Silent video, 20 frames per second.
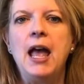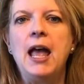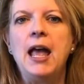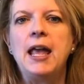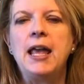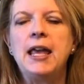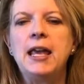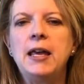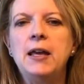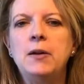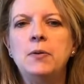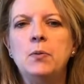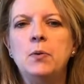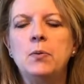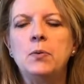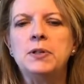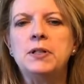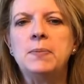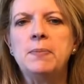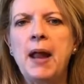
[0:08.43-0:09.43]
He
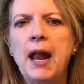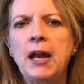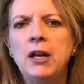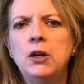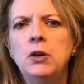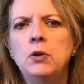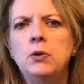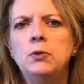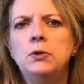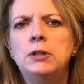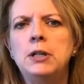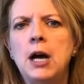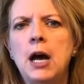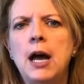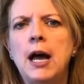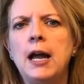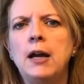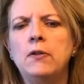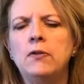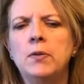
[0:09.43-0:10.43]
was a man who
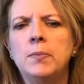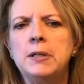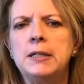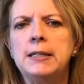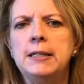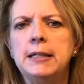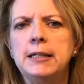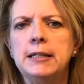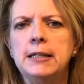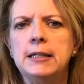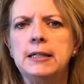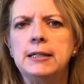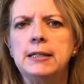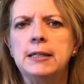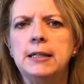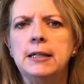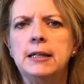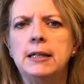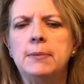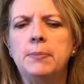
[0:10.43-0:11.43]
died from a sickness,
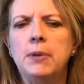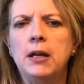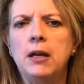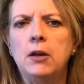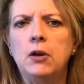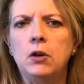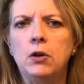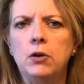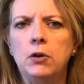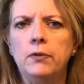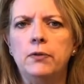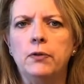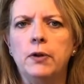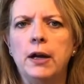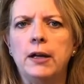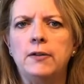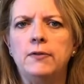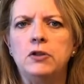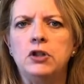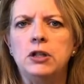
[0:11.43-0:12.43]
and being a good
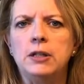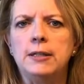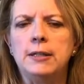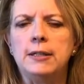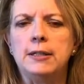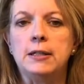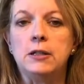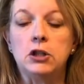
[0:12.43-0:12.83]
friend of Jesus's,